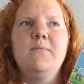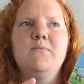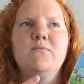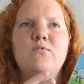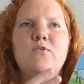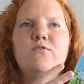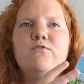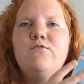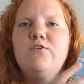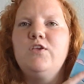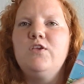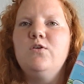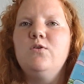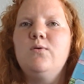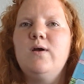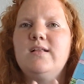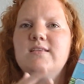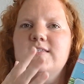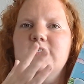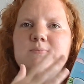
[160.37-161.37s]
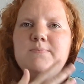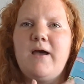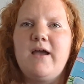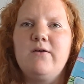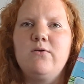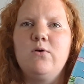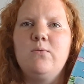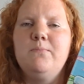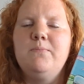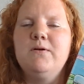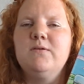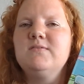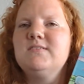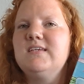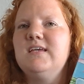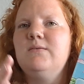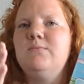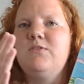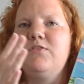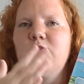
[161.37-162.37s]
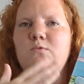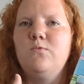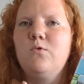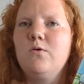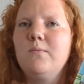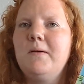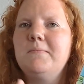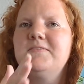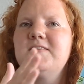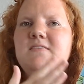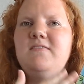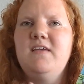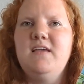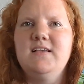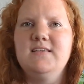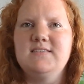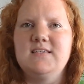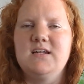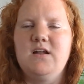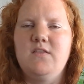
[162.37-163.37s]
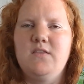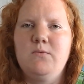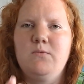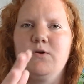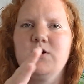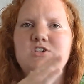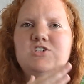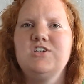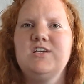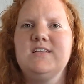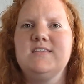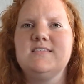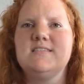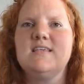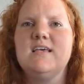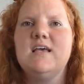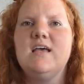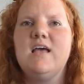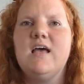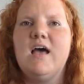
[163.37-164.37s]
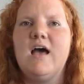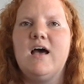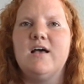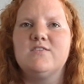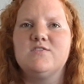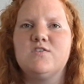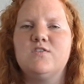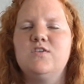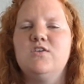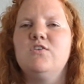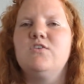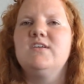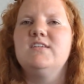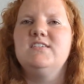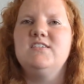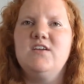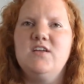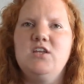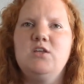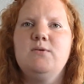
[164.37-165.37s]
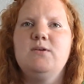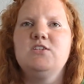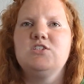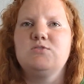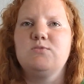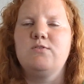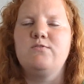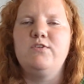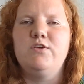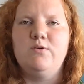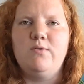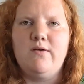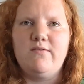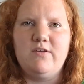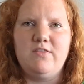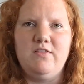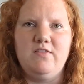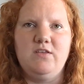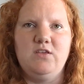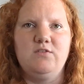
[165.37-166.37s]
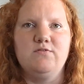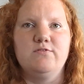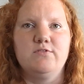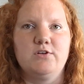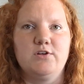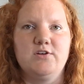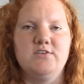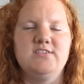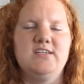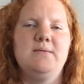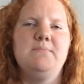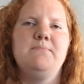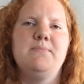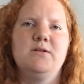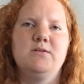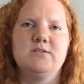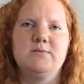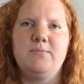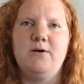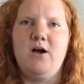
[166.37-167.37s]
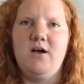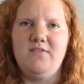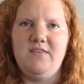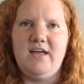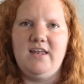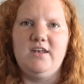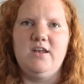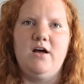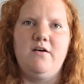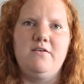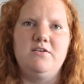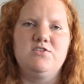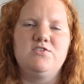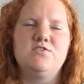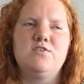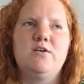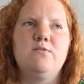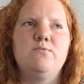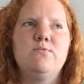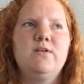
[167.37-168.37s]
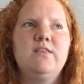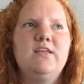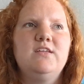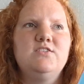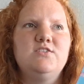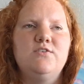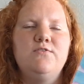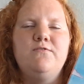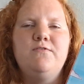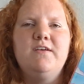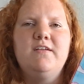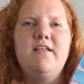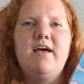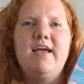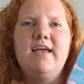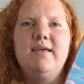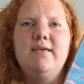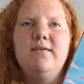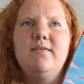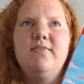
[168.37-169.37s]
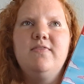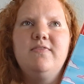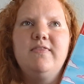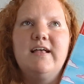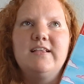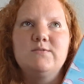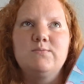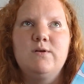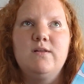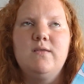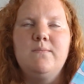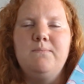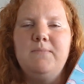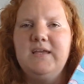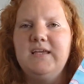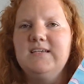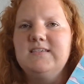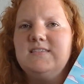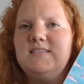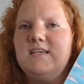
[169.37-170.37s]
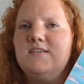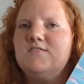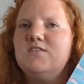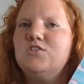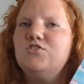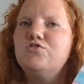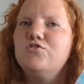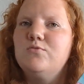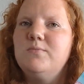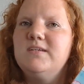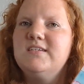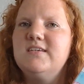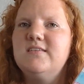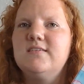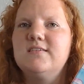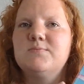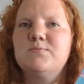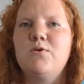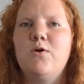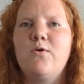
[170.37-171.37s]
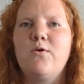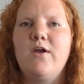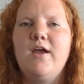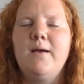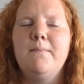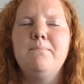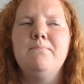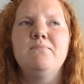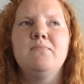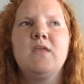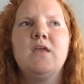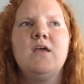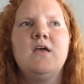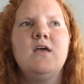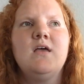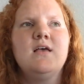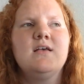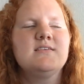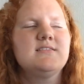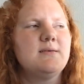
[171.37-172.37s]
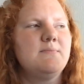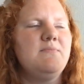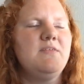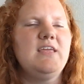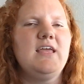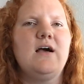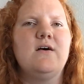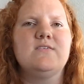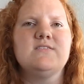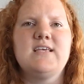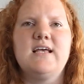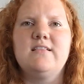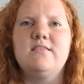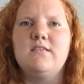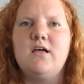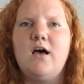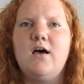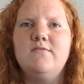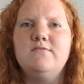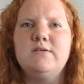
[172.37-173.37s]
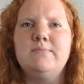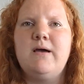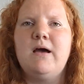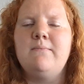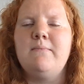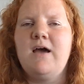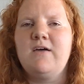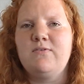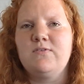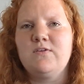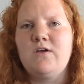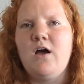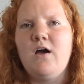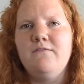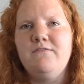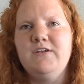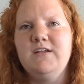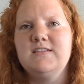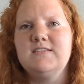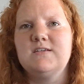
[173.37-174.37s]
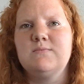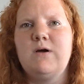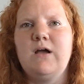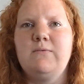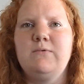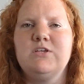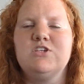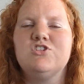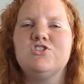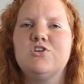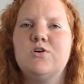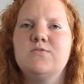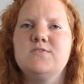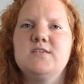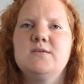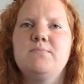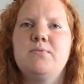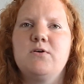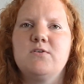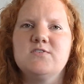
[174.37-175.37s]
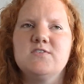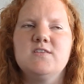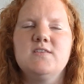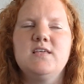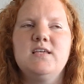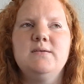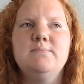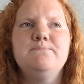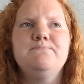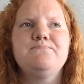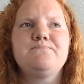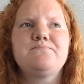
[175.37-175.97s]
review and spiral built in with the warm-ups and things and on the worksheets so that you're continuing to review everything that you've learned and build upon that knowledge. So I really do feel like that's one of the biggest things that drew me to this program. Something else I loved about Math with Confidence and why we chose it personally